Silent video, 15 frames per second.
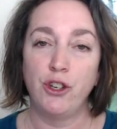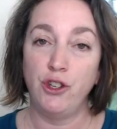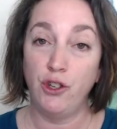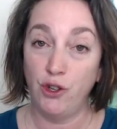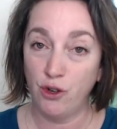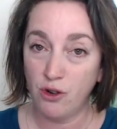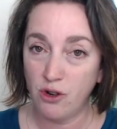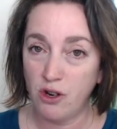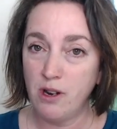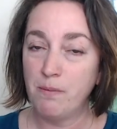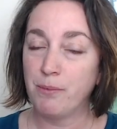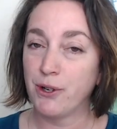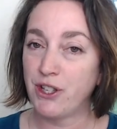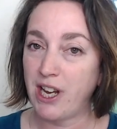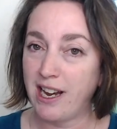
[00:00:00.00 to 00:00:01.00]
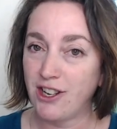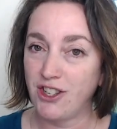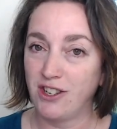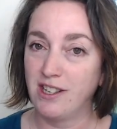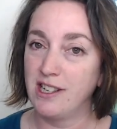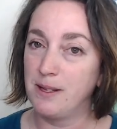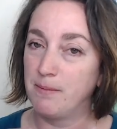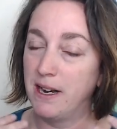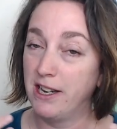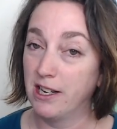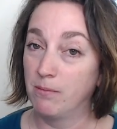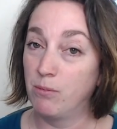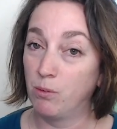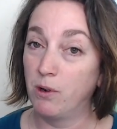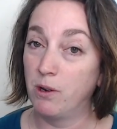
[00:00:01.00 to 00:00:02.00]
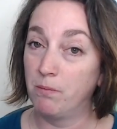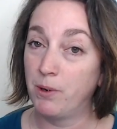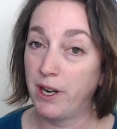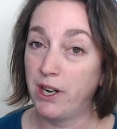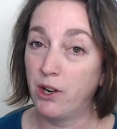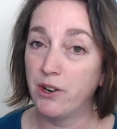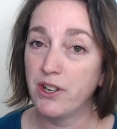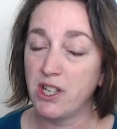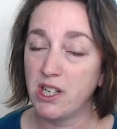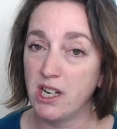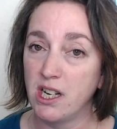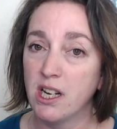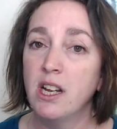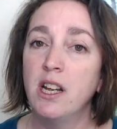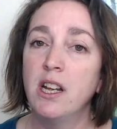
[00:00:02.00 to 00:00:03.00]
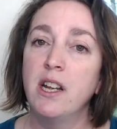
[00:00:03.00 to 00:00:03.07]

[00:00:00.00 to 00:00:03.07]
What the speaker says: and your protection is my number one priority.